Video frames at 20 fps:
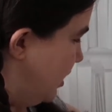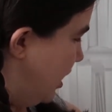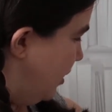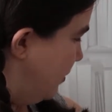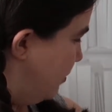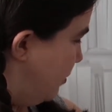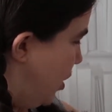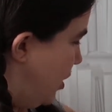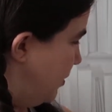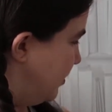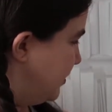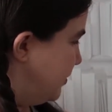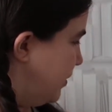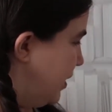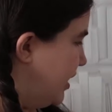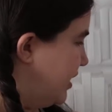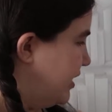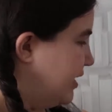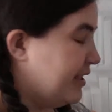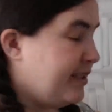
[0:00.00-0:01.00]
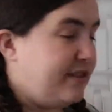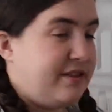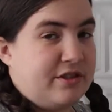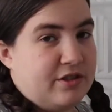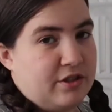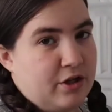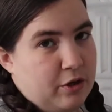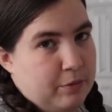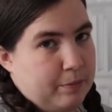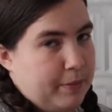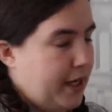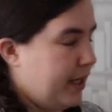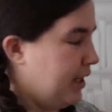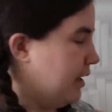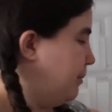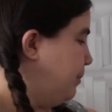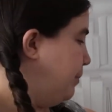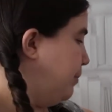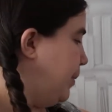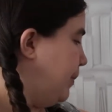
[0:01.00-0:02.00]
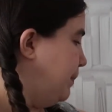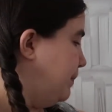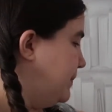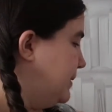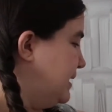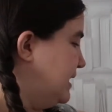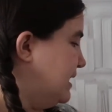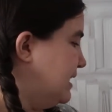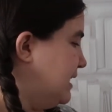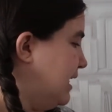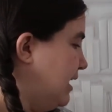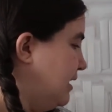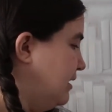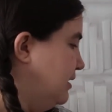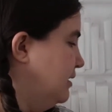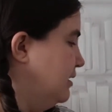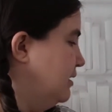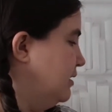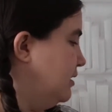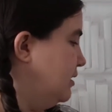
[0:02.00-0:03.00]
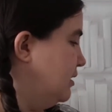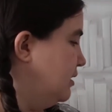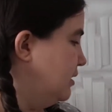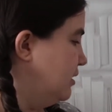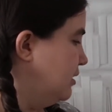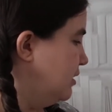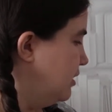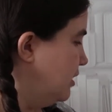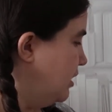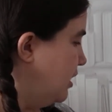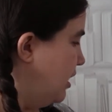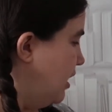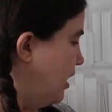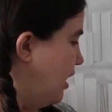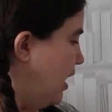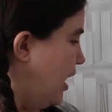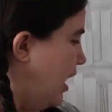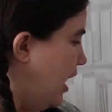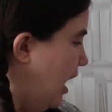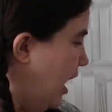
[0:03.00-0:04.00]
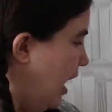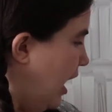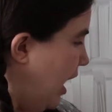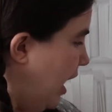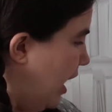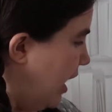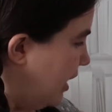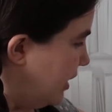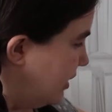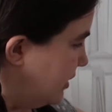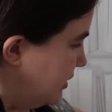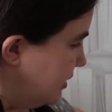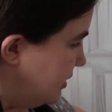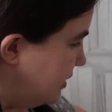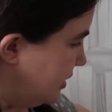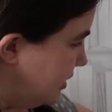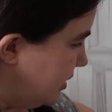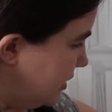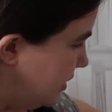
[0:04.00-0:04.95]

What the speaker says: I popped by the Snowcake stand, and